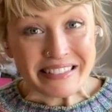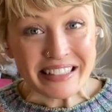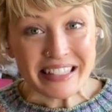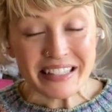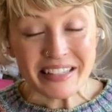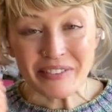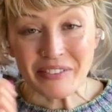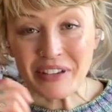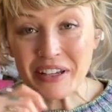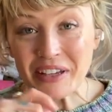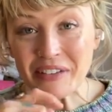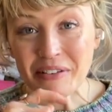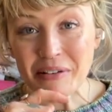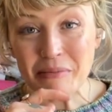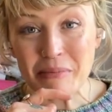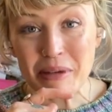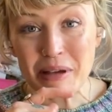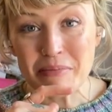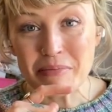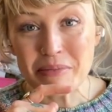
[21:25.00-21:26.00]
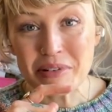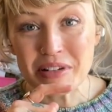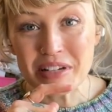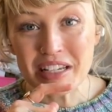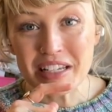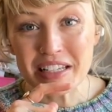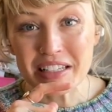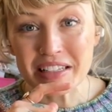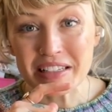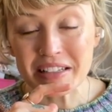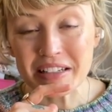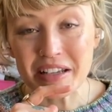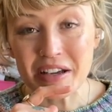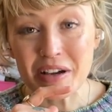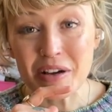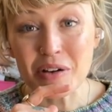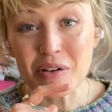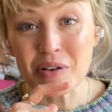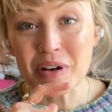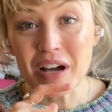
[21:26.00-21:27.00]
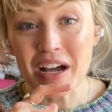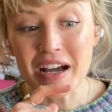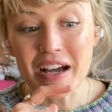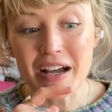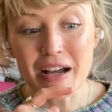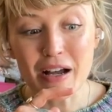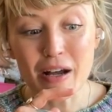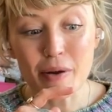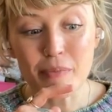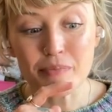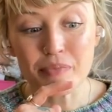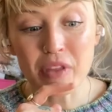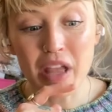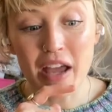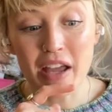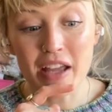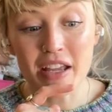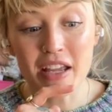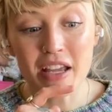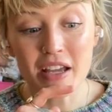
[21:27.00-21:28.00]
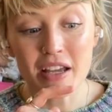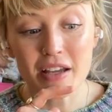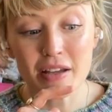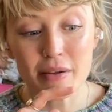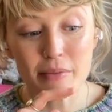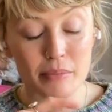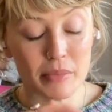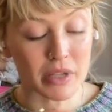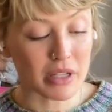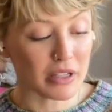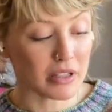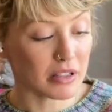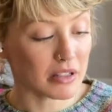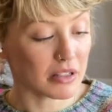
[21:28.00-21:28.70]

if I remember it, you know, um, I am,